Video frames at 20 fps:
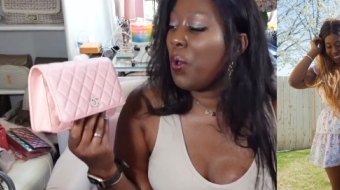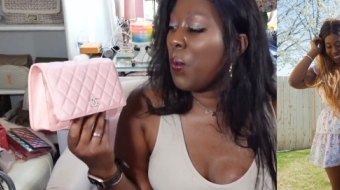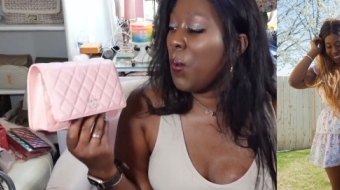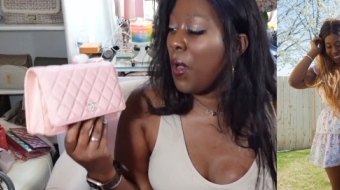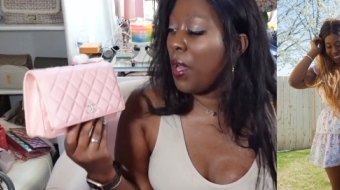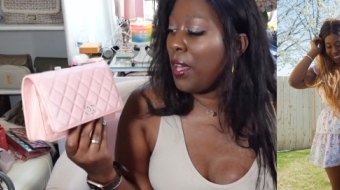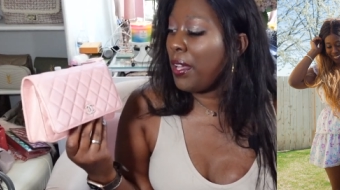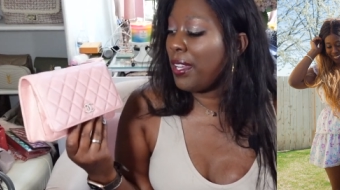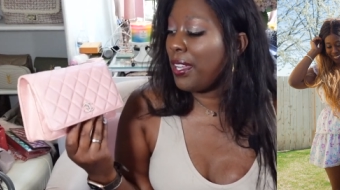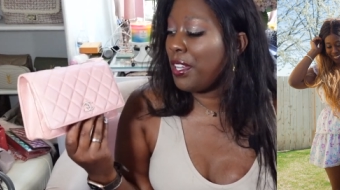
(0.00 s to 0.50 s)

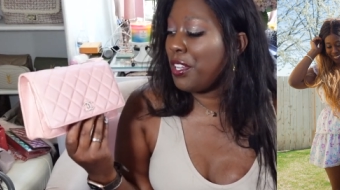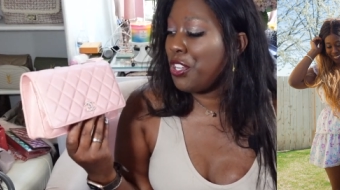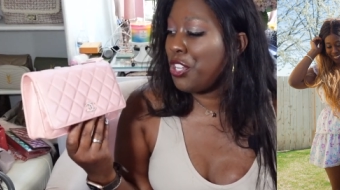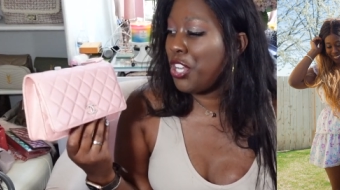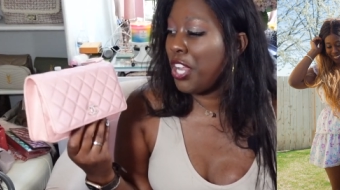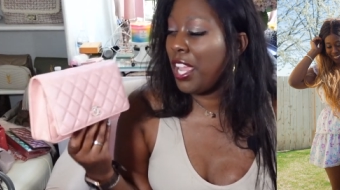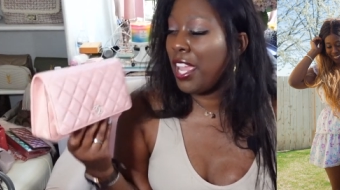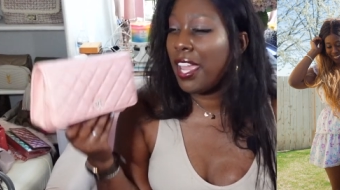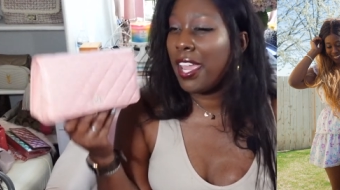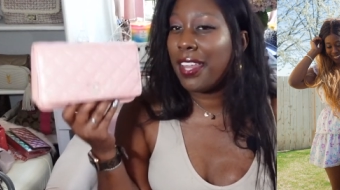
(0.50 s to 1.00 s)
Wallet
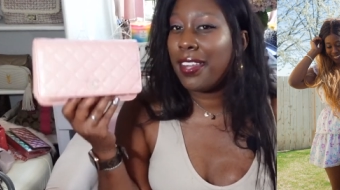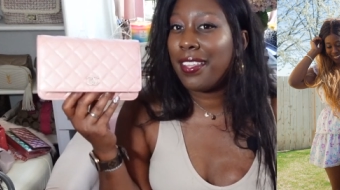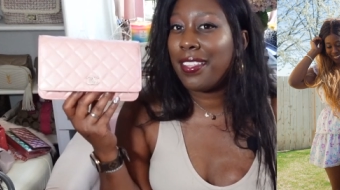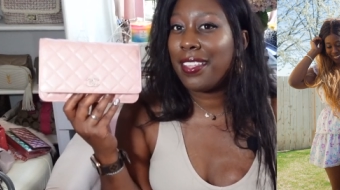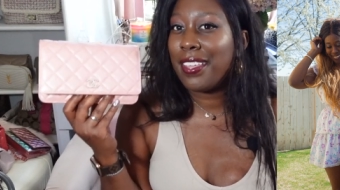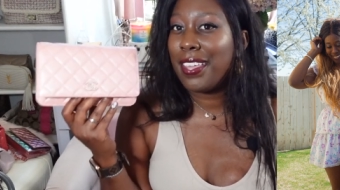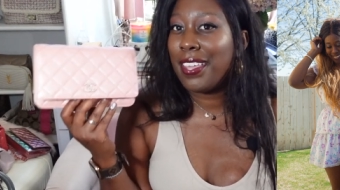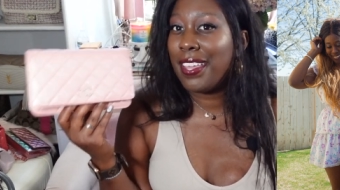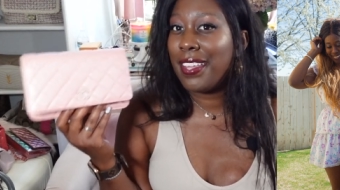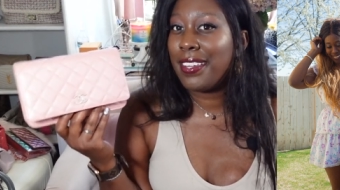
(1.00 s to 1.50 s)
Unchained
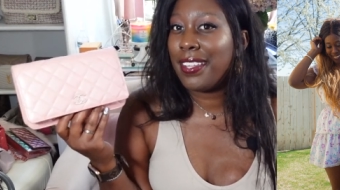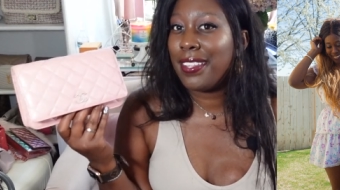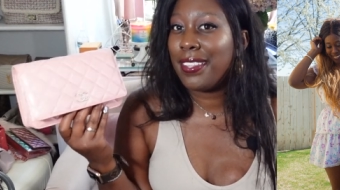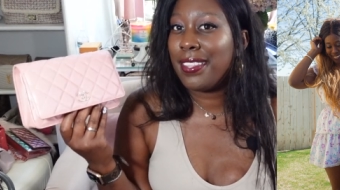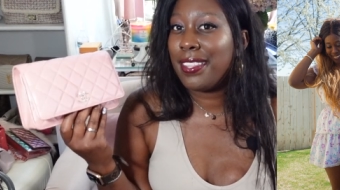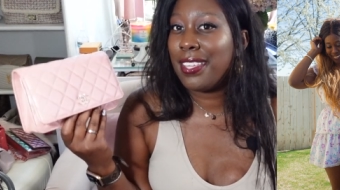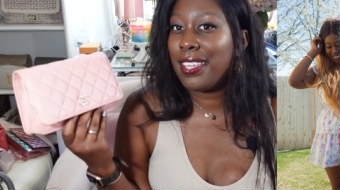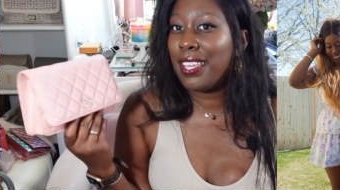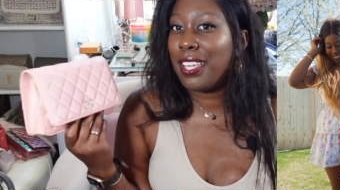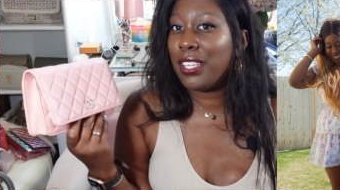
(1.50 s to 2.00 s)
in
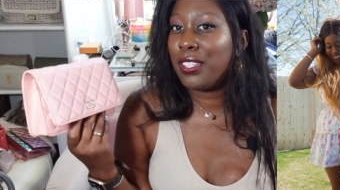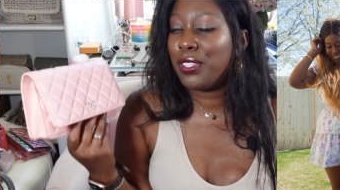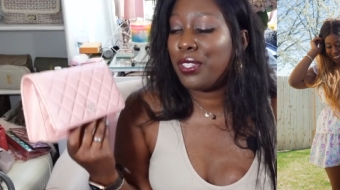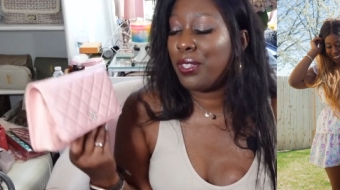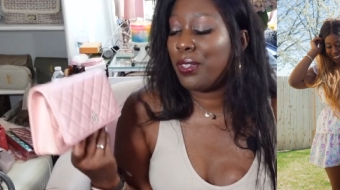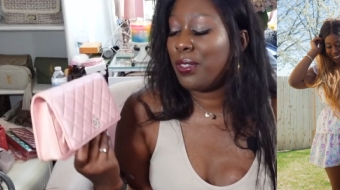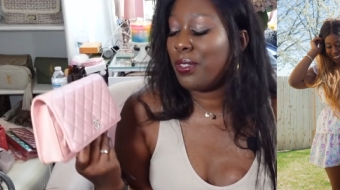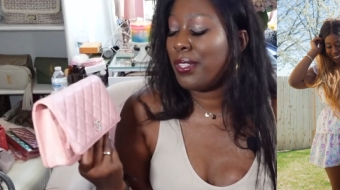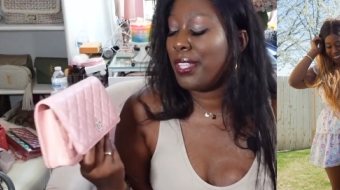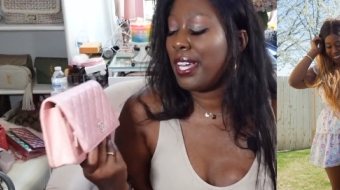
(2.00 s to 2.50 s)
the
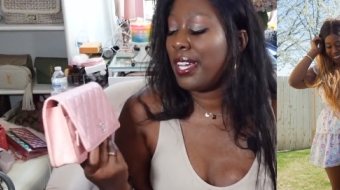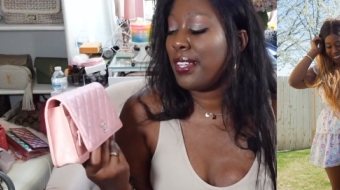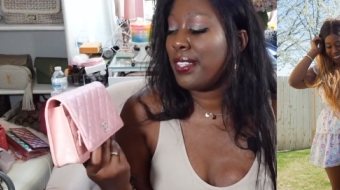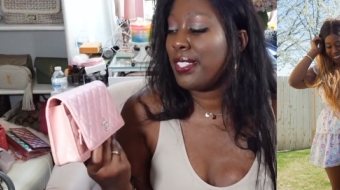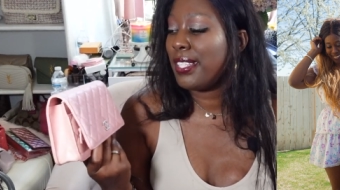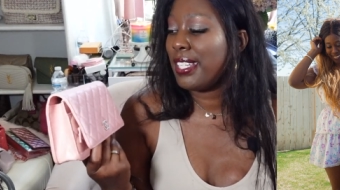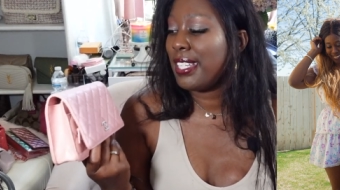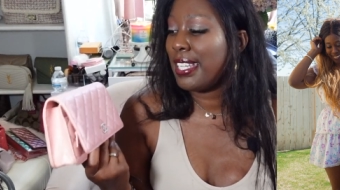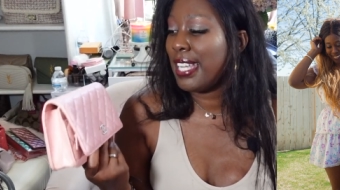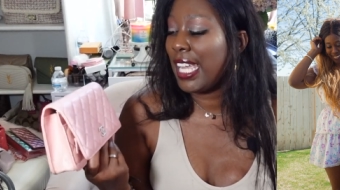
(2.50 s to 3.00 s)

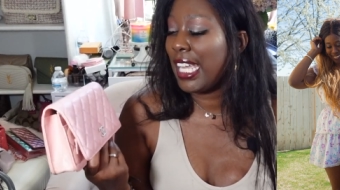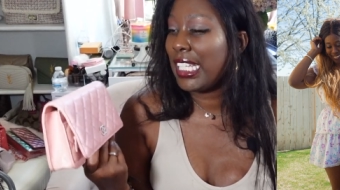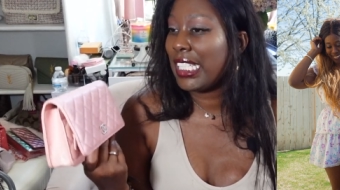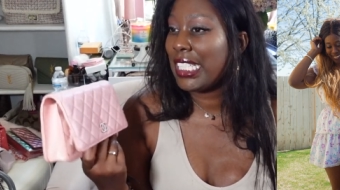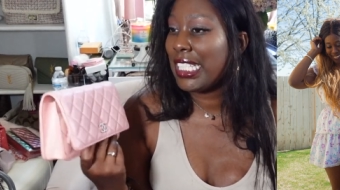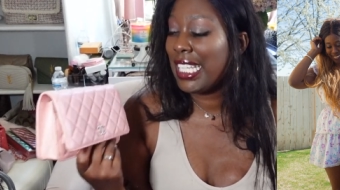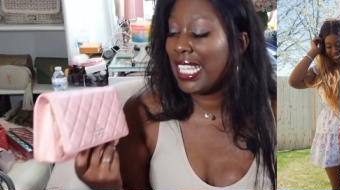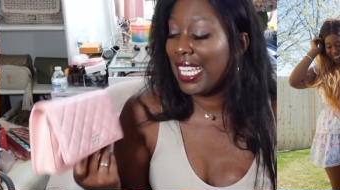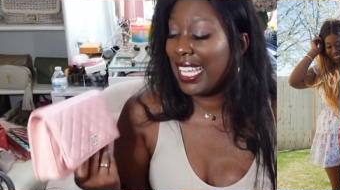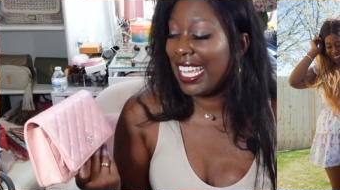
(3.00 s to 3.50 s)

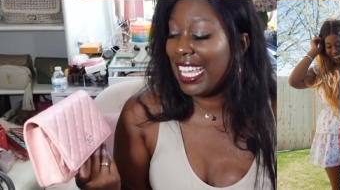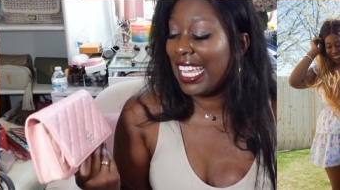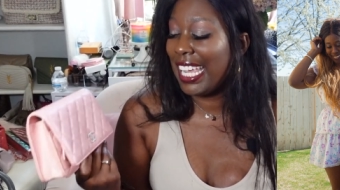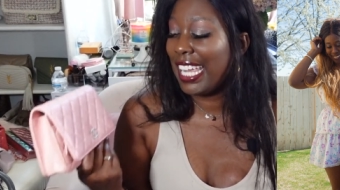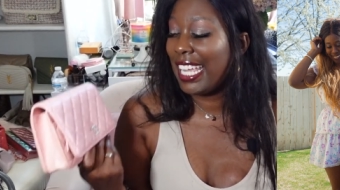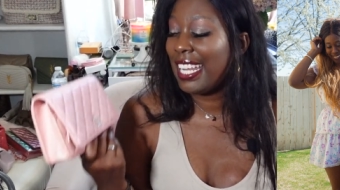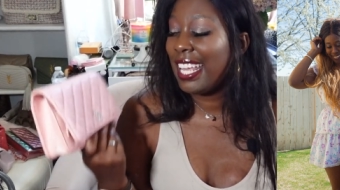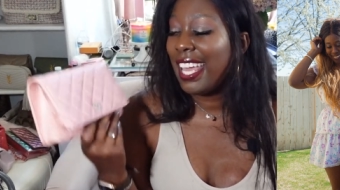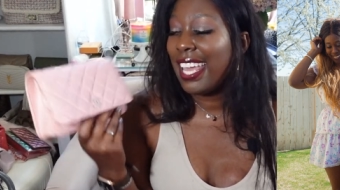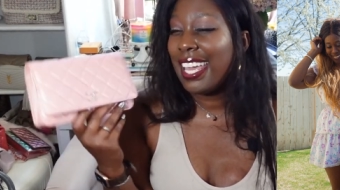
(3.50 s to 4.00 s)
2019